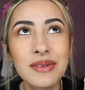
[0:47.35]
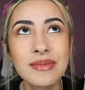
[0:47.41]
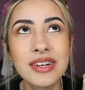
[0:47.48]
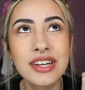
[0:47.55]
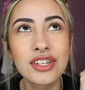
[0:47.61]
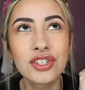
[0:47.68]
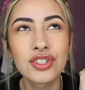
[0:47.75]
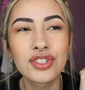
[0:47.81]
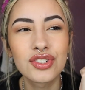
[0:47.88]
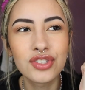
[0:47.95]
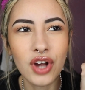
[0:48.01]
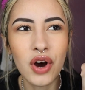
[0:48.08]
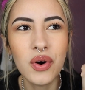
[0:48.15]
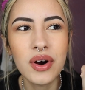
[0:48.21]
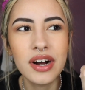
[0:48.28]
am
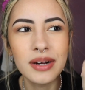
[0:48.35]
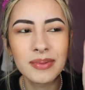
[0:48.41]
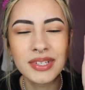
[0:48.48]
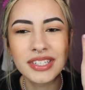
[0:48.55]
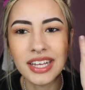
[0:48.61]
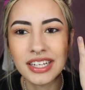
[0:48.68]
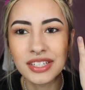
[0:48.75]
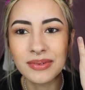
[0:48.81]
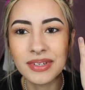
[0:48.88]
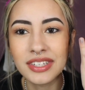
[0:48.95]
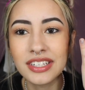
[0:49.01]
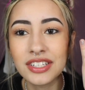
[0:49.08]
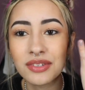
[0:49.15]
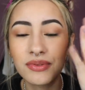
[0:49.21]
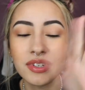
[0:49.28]
so obsessed
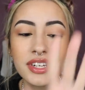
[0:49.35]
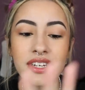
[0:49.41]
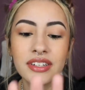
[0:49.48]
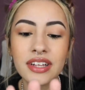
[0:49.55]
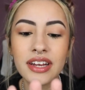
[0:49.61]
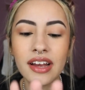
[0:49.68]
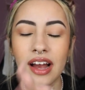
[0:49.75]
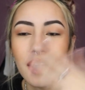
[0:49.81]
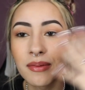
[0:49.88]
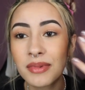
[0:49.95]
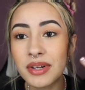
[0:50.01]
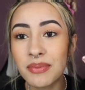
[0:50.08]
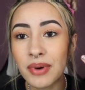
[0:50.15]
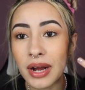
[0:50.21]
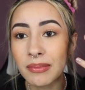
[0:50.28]
with this ring. Like I'm
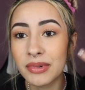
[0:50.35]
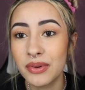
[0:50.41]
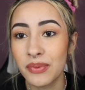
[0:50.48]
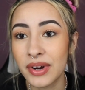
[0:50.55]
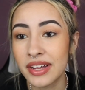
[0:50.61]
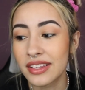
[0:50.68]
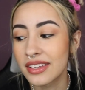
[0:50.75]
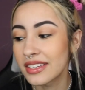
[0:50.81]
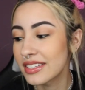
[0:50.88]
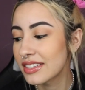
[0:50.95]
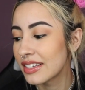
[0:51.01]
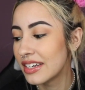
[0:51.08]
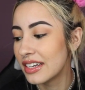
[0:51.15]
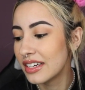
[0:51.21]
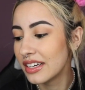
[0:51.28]
gonna probably wear
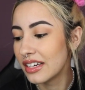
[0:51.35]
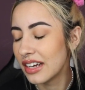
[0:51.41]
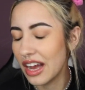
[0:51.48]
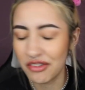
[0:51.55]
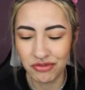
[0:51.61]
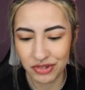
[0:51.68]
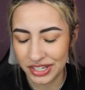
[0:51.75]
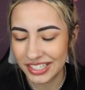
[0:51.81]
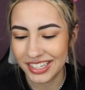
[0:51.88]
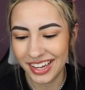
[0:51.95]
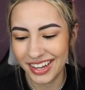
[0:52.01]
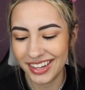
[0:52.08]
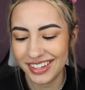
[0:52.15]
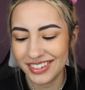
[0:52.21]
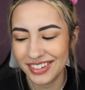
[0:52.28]
this every day